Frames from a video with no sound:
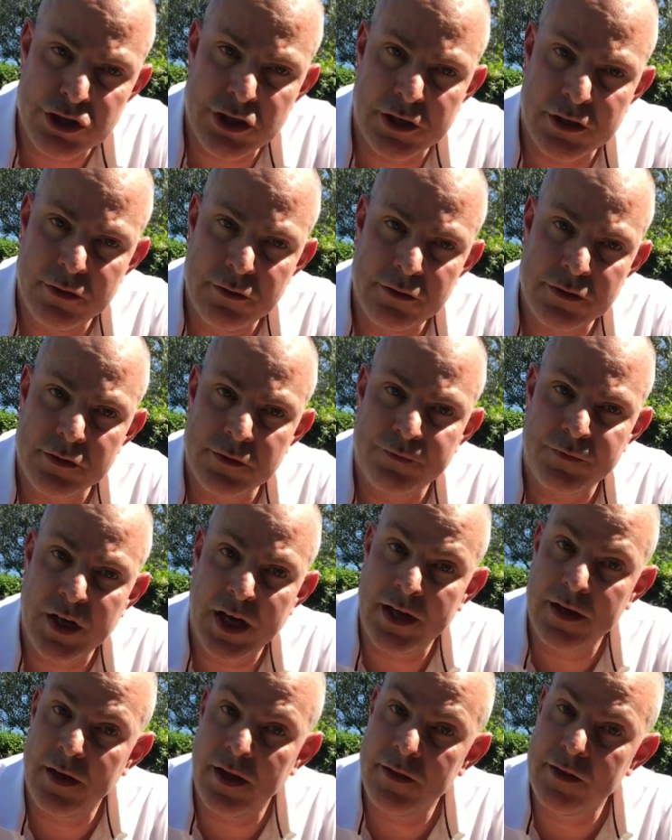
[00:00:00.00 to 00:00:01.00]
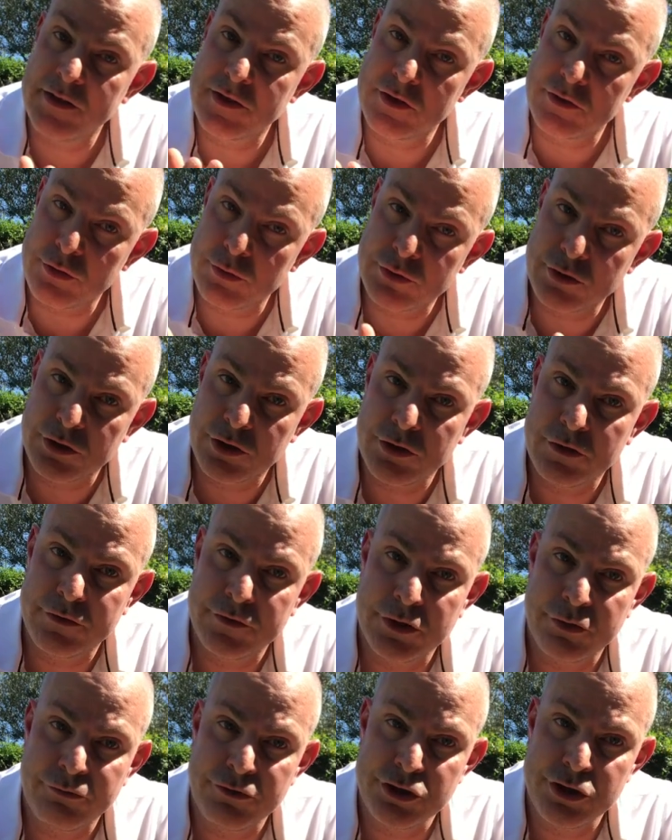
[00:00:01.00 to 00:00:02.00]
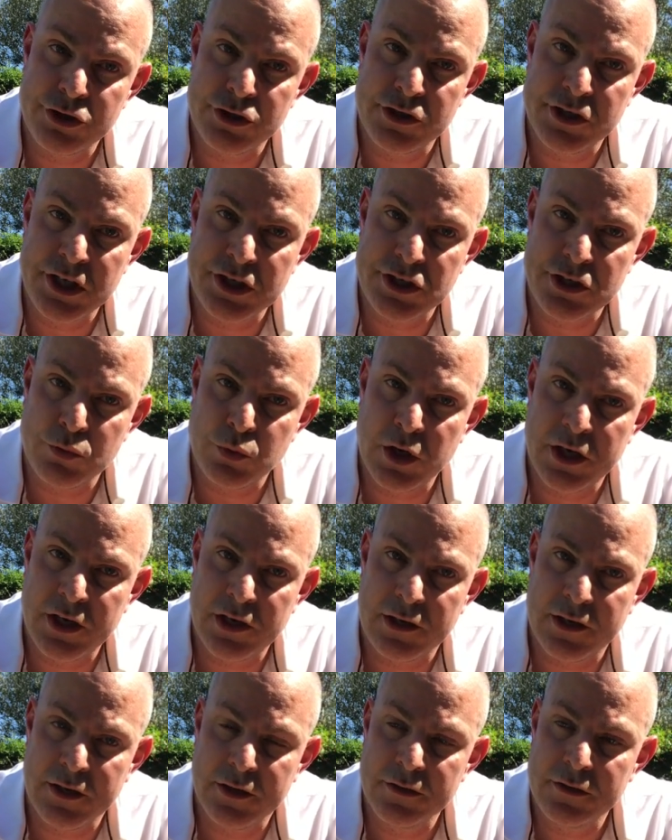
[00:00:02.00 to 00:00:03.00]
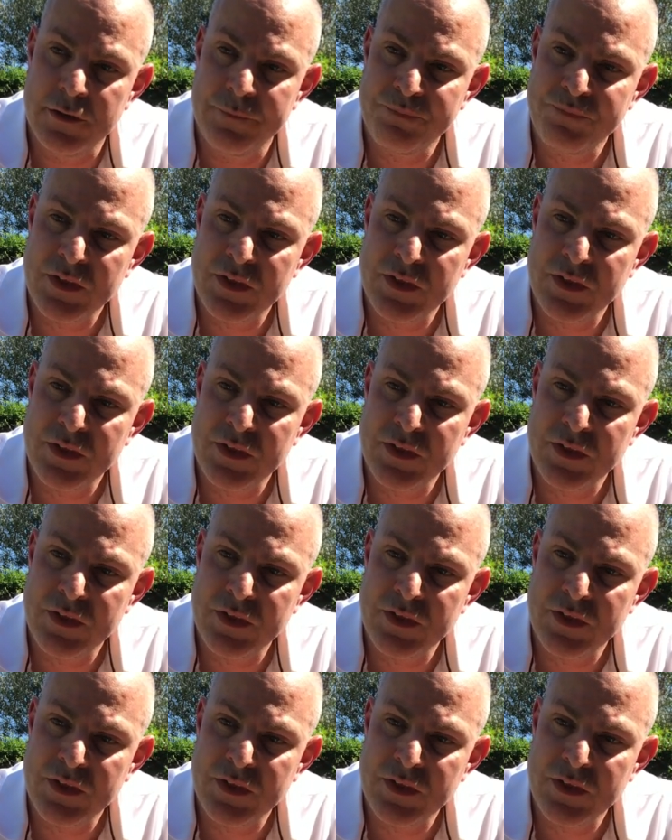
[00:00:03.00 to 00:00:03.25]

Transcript: shows, and this is also good to reduce teacher workload,